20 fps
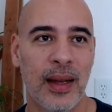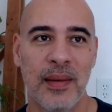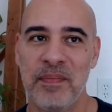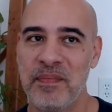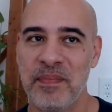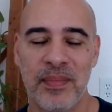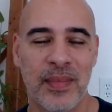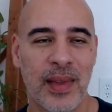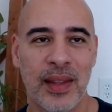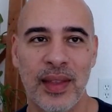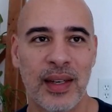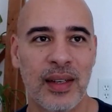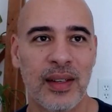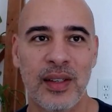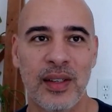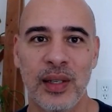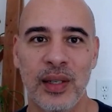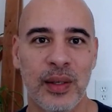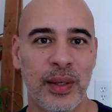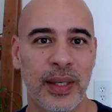Nothing
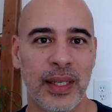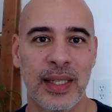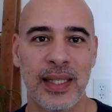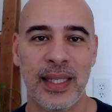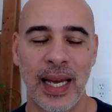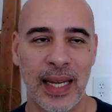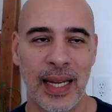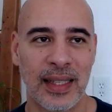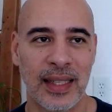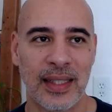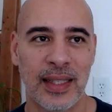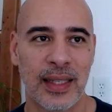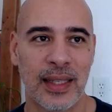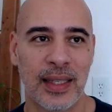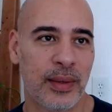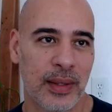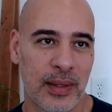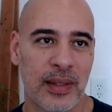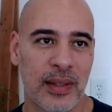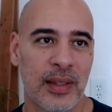too intense. It
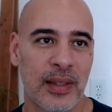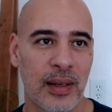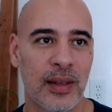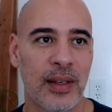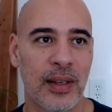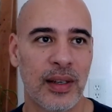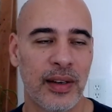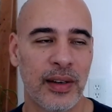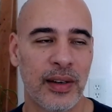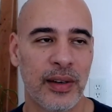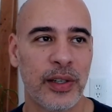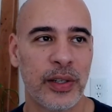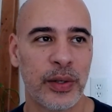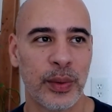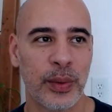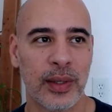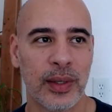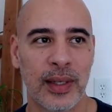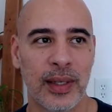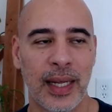was, your
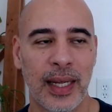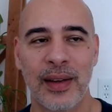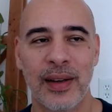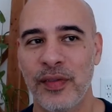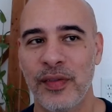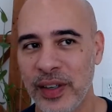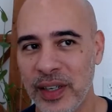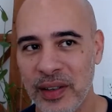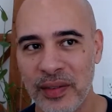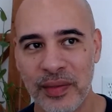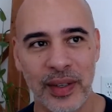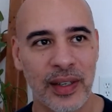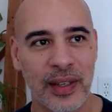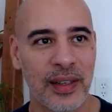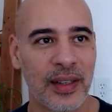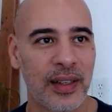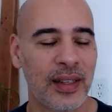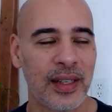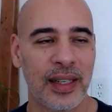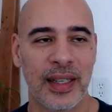usual like
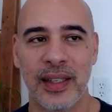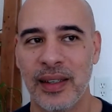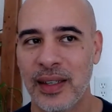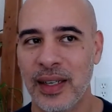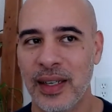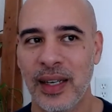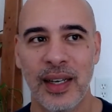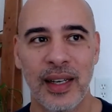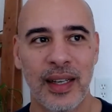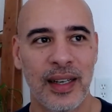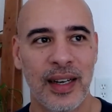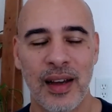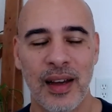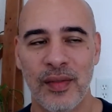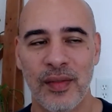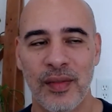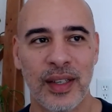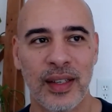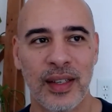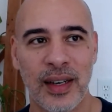fever and not
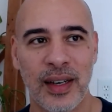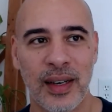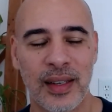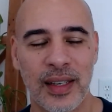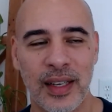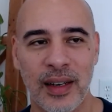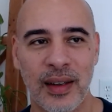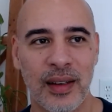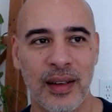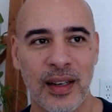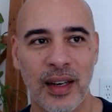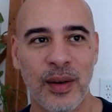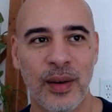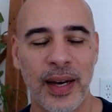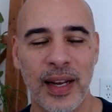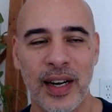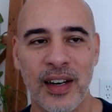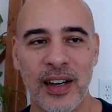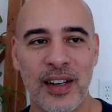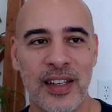feeling, low
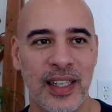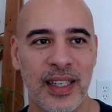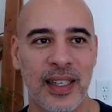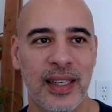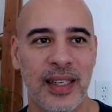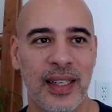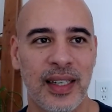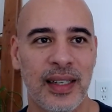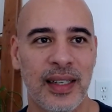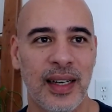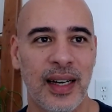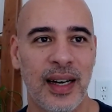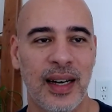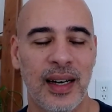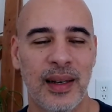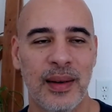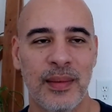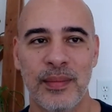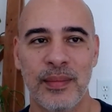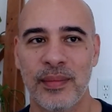energy,
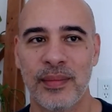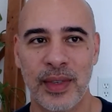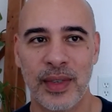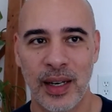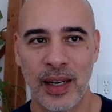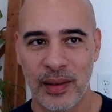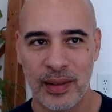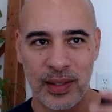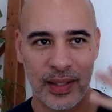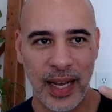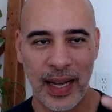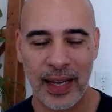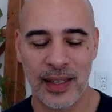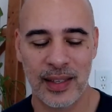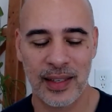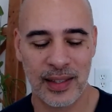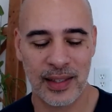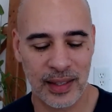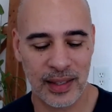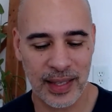
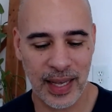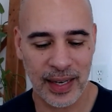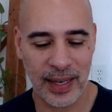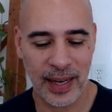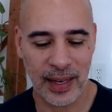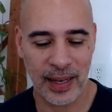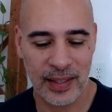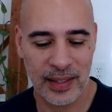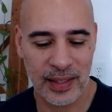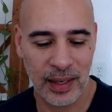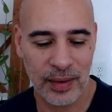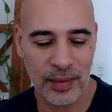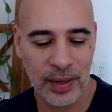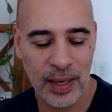sinuses, that kind of stuff.